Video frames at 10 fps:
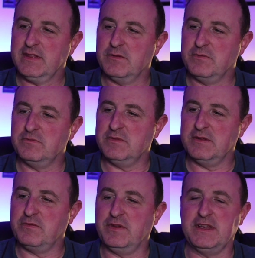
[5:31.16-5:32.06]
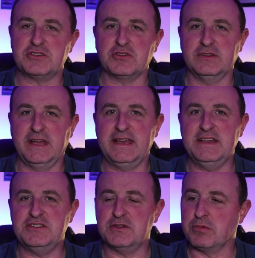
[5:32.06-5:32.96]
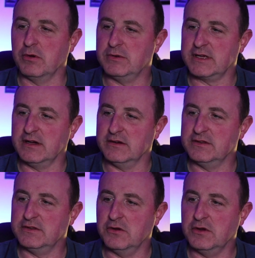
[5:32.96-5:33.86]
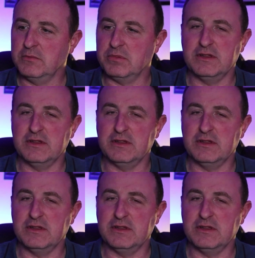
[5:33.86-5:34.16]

the finish on the hinge, you probably can't do it,